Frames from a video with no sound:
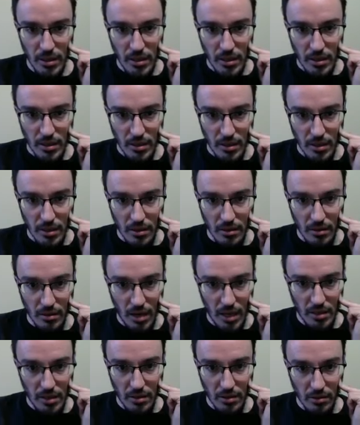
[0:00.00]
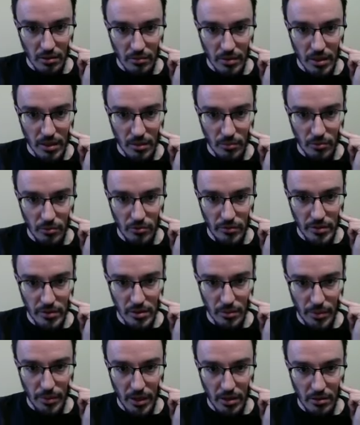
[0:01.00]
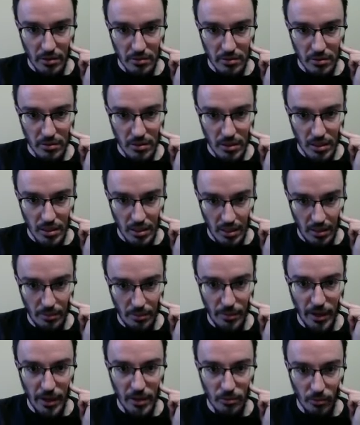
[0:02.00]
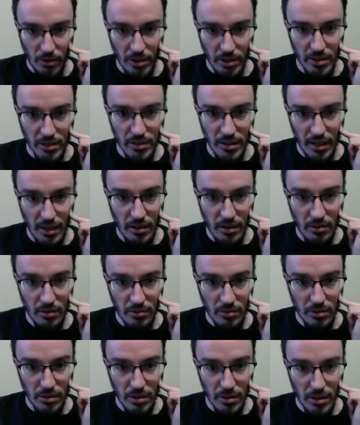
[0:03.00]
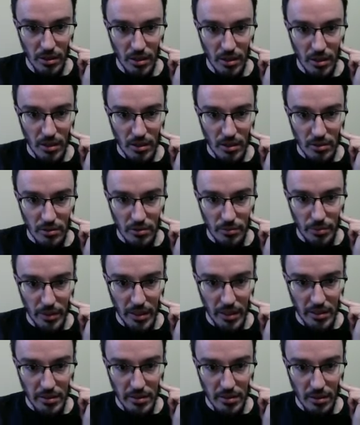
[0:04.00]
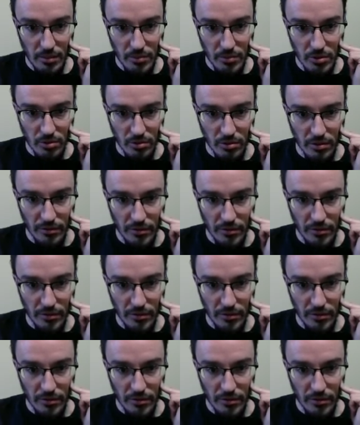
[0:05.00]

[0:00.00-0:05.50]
I don't know what that move is about. He might want now to play some sort of